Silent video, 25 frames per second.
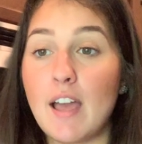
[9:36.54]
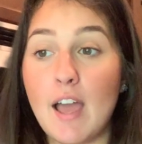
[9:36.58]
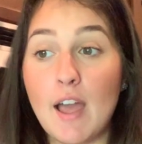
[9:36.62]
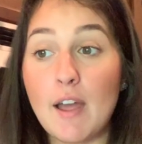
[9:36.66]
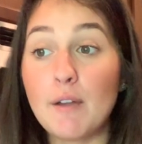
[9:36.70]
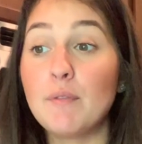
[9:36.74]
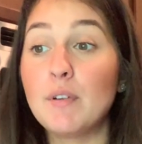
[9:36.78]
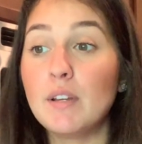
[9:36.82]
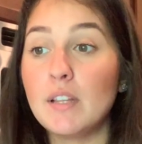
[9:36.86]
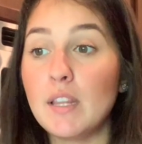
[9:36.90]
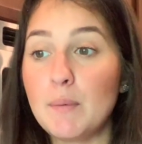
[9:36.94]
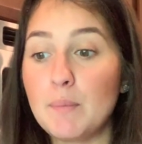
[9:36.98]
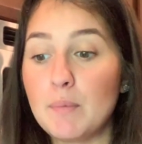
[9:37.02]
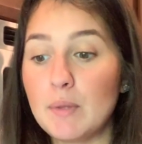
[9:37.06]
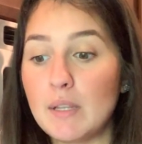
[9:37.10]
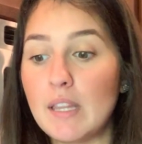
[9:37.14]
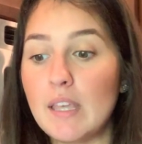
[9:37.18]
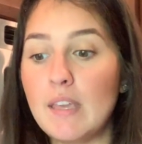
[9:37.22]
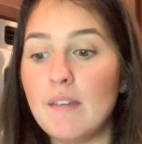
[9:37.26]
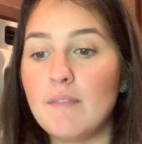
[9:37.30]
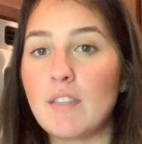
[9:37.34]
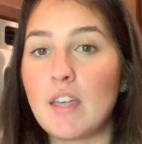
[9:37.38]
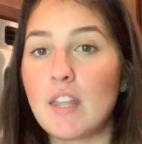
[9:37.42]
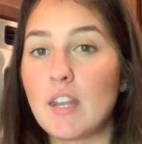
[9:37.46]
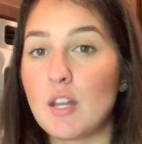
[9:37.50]
really
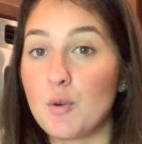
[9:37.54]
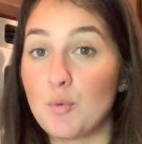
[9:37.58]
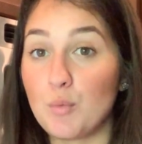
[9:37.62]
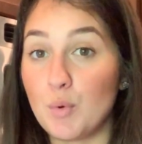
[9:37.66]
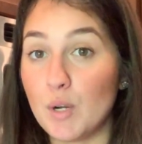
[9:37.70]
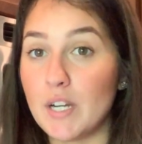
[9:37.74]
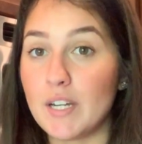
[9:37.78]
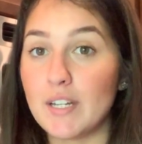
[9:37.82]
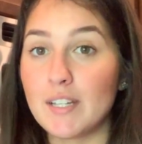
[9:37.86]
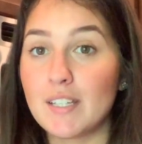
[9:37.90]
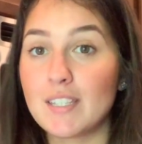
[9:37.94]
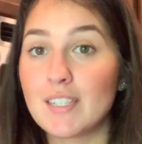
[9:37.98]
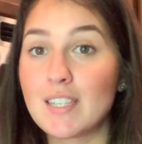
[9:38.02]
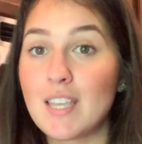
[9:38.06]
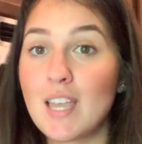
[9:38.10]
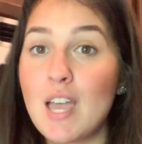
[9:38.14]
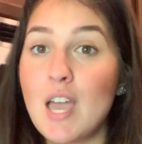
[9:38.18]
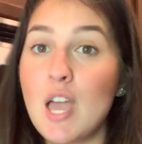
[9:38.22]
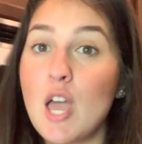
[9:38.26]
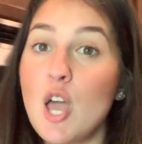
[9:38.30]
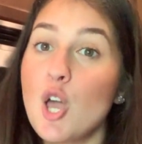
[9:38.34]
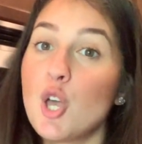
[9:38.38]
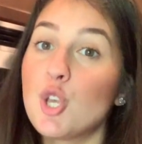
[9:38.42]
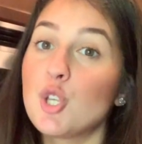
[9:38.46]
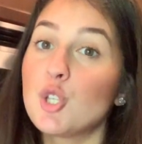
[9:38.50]
believe that it works.
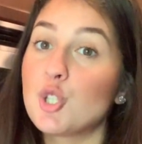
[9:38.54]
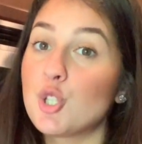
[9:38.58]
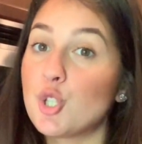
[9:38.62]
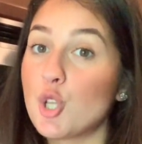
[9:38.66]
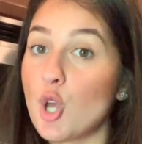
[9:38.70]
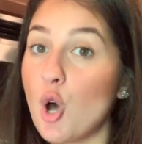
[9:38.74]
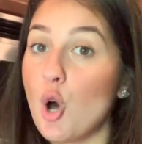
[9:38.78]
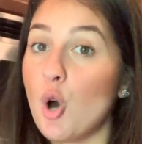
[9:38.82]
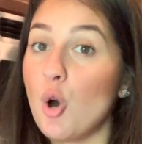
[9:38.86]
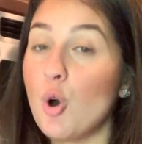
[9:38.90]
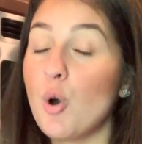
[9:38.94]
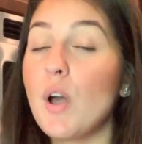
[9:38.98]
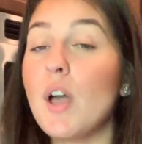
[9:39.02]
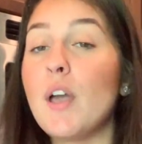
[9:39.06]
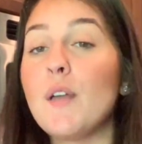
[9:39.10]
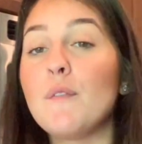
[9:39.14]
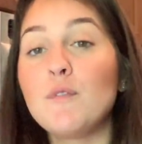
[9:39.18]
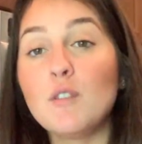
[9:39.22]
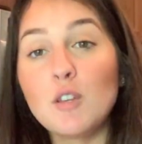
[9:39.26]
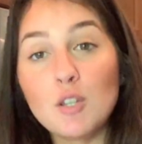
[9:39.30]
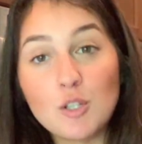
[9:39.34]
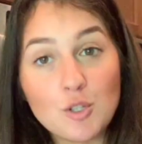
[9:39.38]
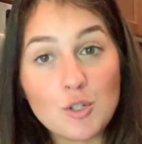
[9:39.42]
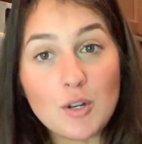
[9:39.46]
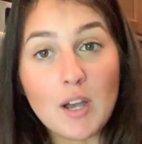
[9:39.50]
So if
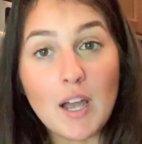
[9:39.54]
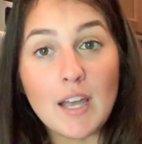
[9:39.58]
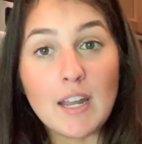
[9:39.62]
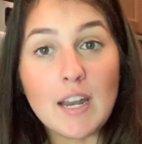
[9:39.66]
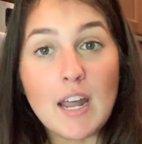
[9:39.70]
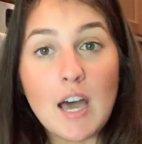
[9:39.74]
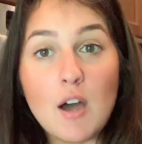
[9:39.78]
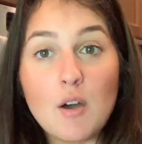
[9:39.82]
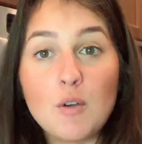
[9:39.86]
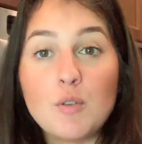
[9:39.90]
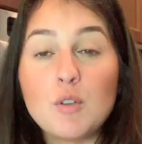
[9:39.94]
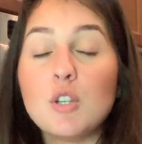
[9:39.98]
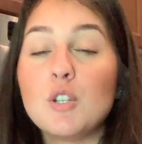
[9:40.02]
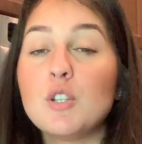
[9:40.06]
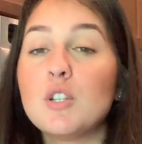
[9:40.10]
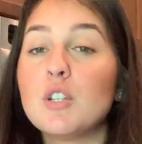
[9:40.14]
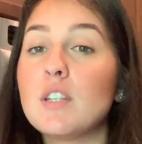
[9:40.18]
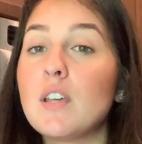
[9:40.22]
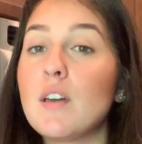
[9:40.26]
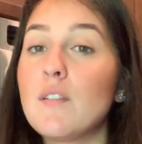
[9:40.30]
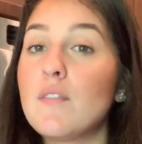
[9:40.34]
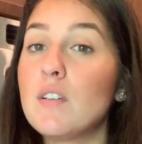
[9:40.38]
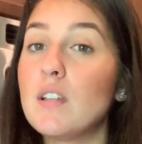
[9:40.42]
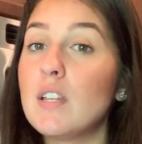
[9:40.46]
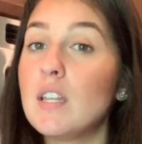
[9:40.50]
you try it out, you should
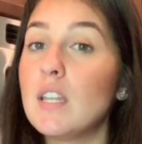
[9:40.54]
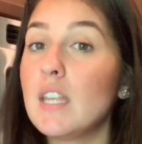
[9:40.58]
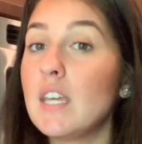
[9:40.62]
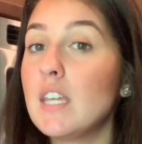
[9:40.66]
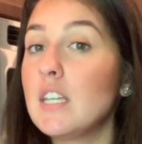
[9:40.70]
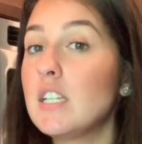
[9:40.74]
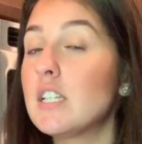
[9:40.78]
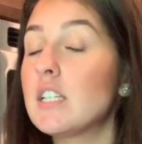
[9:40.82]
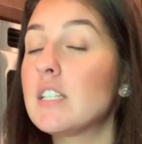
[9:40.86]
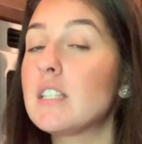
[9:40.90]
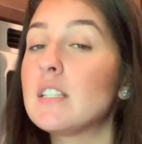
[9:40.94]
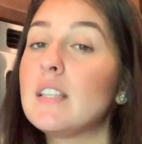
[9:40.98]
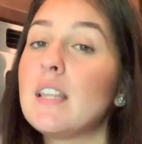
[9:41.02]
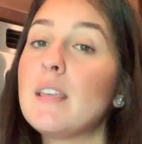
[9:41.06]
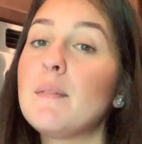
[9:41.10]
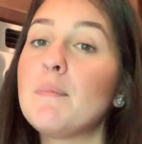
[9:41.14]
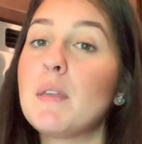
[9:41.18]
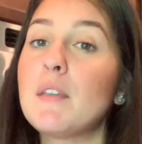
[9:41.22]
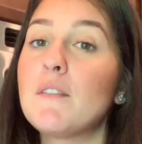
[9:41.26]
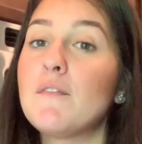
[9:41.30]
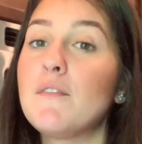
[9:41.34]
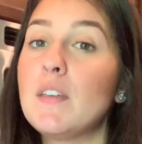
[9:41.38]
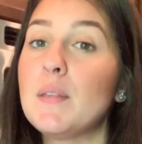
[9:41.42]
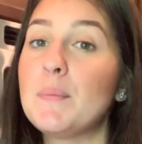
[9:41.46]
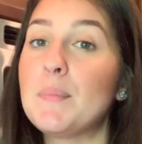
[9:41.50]
definitely just leave
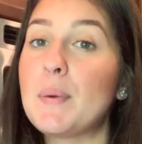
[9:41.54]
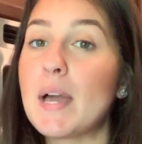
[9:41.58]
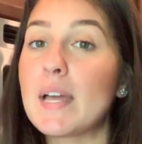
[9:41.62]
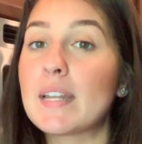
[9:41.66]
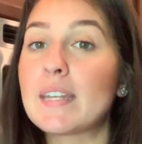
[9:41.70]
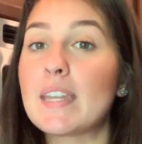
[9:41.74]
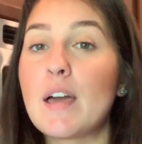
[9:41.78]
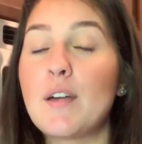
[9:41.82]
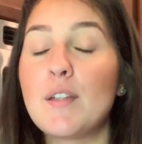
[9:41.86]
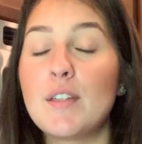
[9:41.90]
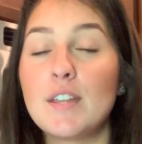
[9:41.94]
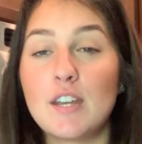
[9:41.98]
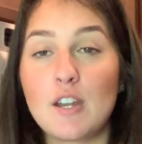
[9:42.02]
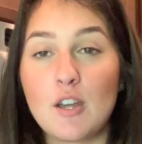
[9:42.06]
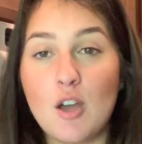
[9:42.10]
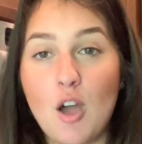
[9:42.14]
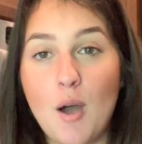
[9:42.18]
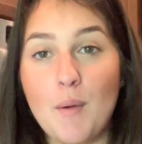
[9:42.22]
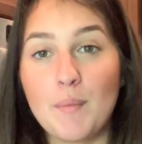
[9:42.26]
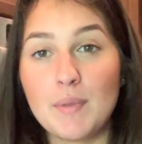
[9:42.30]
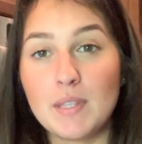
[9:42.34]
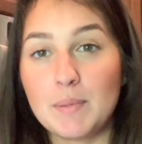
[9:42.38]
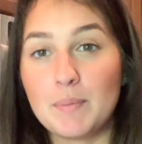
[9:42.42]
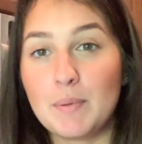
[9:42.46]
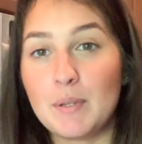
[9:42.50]
me feedback down in the
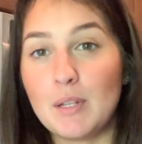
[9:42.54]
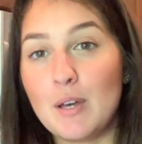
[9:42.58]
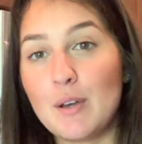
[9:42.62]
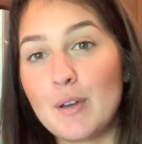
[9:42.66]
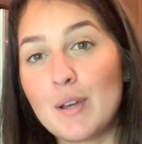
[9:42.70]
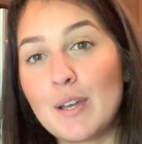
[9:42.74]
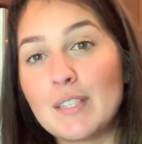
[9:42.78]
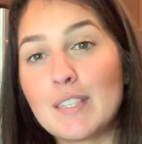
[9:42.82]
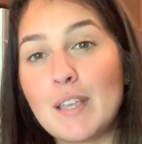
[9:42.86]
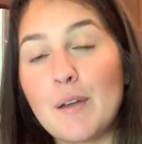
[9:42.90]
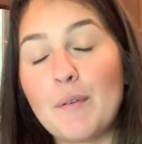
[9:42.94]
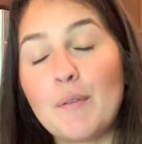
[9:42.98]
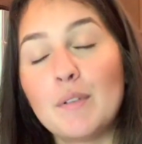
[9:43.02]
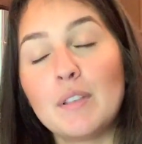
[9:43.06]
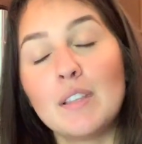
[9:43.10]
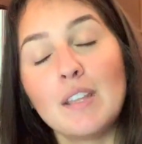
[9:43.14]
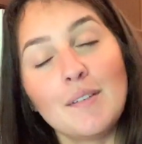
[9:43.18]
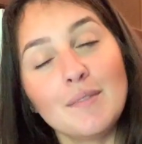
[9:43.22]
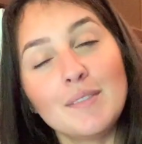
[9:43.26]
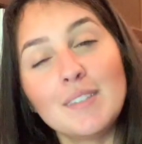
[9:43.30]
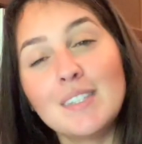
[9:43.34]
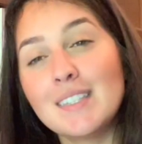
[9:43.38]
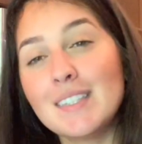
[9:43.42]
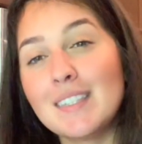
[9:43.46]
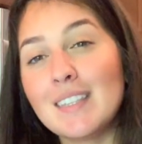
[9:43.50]
comments below, because I would
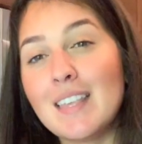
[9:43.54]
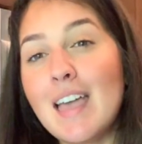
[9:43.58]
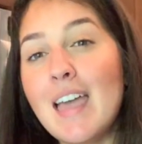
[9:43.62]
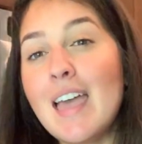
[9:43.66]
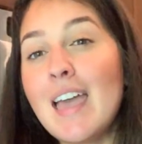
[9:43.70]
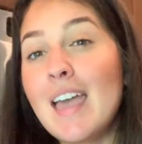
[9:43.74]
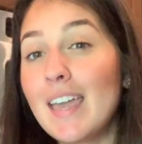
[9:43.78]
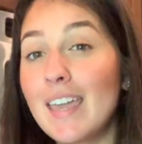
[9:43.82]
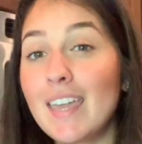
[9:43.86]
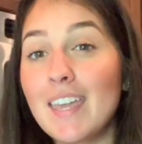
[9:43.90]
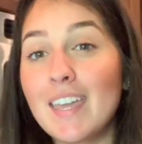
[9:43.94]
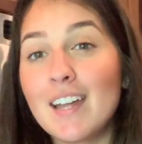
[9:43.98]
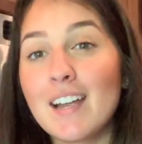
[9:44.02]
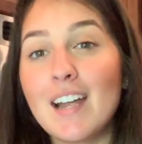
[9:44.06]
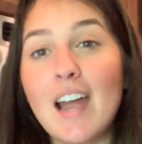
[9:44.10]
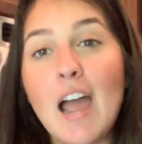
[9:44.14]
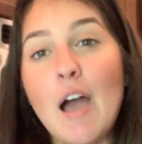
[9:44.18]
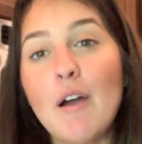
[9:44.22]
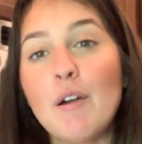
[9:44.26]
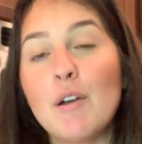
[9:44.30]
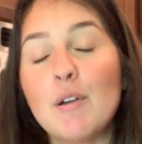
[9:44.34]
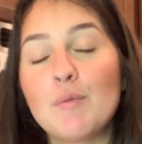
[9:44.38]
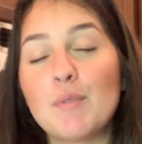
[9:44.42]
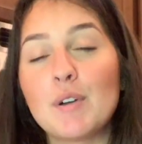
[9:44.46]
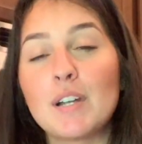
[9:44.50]
love to hear
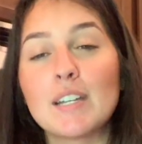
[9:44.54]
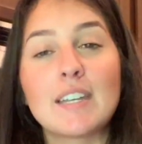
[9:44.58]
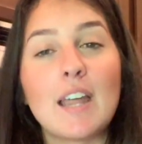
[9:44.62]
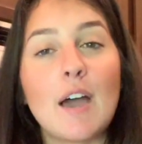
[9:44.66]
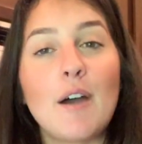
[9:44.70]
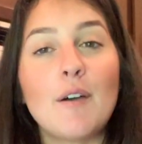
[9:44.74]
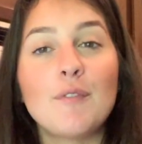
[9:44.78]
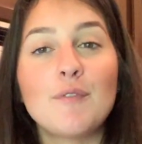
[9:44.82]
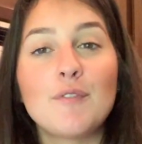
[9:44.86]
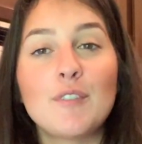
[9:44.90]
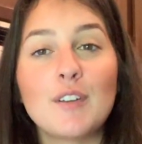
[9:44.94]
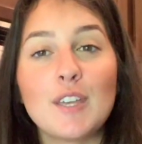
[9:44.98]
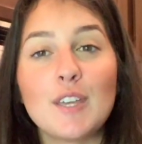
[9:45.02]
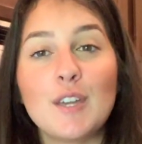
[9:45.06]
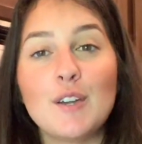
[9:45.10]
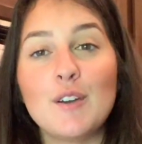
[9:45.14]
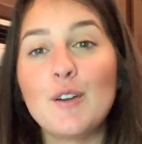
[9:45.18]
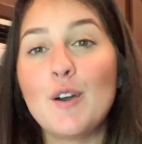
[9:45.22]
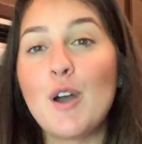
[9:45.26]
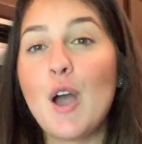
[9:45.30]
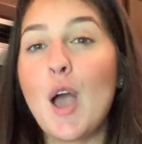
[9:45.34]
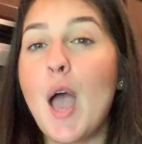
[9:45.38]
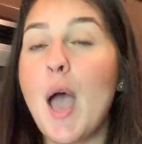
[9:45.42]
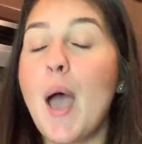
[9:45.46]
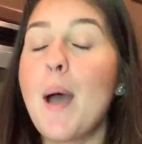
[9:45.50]
how it worked out for
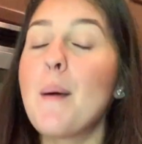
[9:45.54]
you.